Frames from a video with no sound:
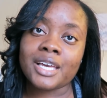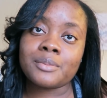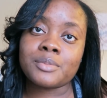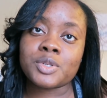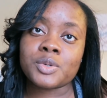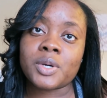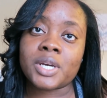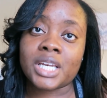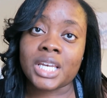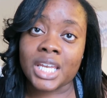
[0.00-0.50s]
am
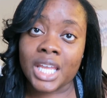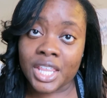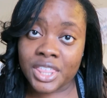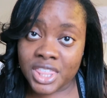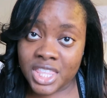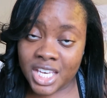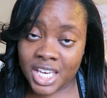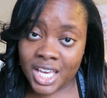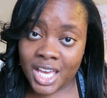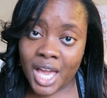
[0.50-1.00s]
doing
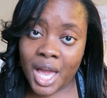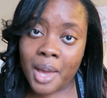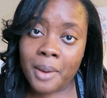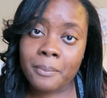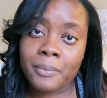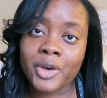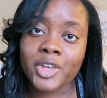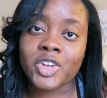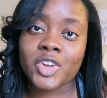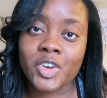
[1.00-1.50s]
nothing
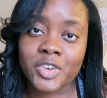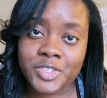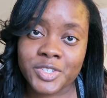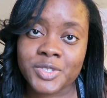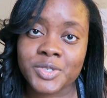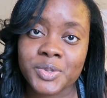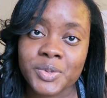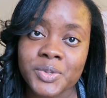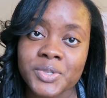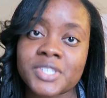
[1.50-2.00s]
but
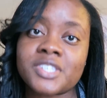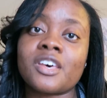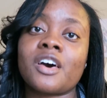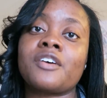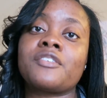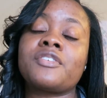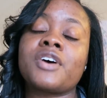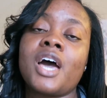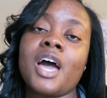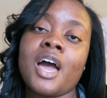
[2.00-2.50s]
nursing school
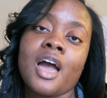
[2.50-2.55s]
stuff.